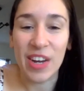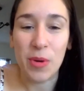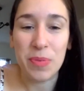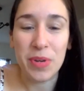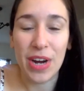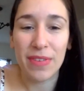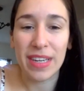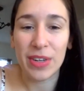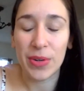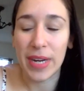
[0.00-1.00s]
hope you're
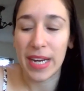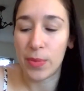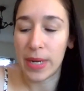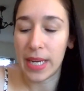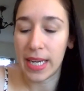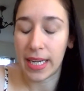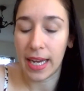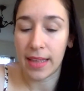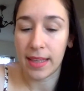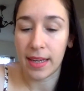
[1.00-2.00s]
having a great week
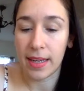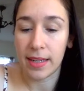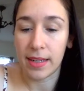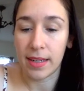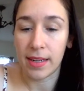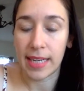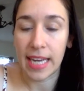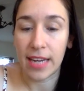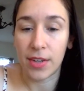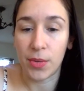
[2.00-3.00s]
and that,
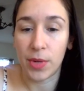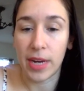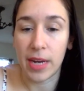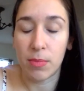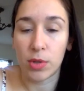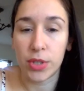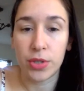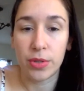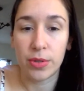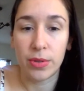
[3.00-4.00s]
again, you were able
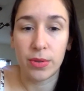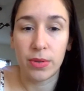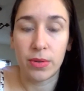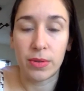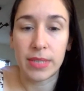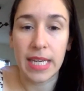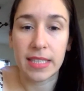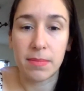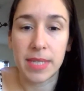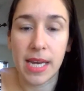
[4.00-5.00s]
to take
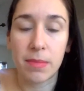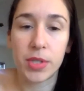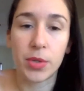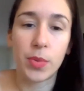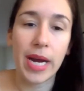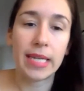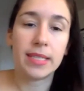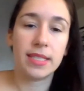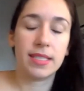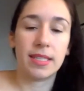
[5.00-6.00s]
some time to
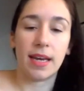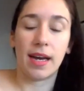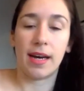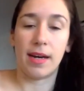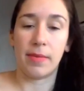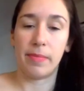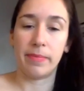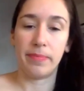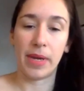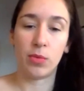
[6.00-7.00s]
rest
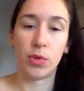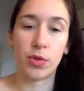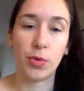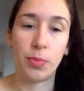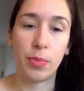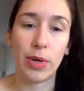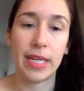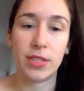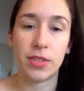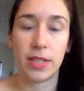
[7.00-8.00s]
and
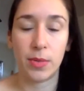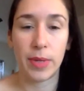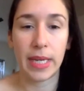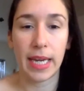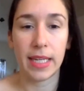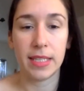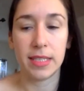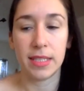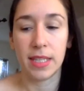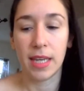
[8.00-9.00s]
recuperate during the
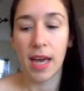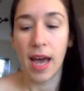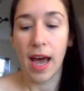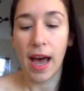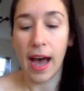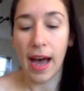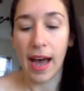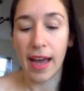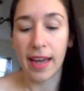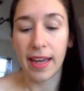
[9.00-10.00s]
weekend.
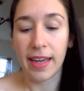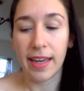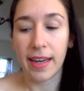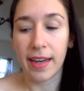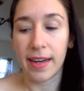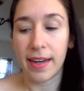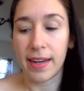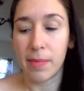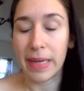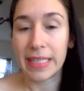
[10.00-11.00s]
I
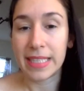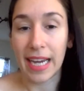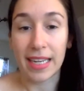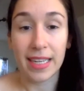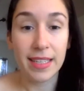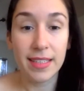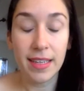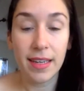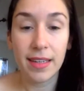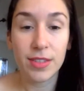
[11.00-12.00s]
am
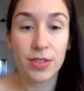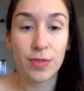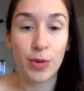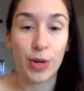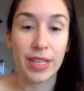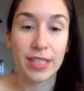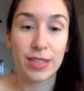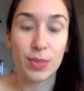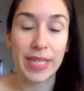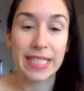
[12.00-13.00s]
excited for
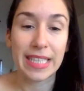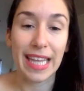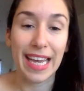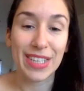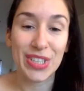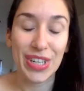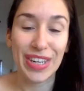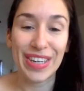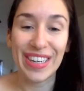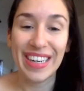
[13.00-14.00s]
this week's
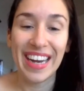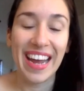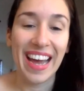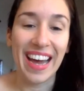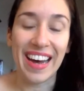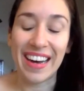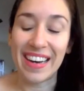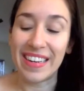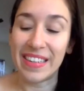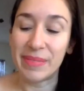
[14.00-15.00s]
lecture.
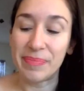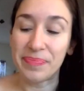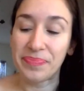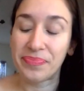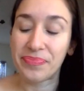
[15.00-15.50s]
I'm